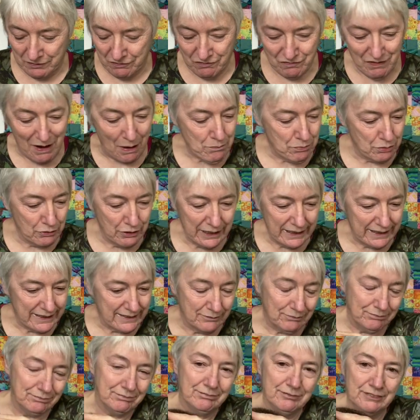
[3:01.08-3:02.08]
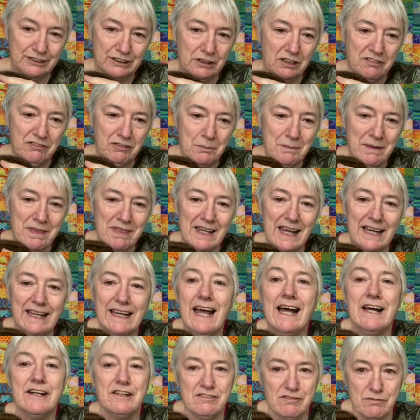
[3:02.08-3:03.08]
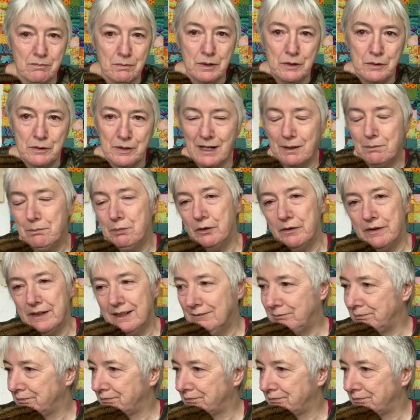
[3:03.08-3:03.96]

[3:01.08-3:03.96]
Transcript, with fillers: fabric. So if I'm in that kind of mood, I'll put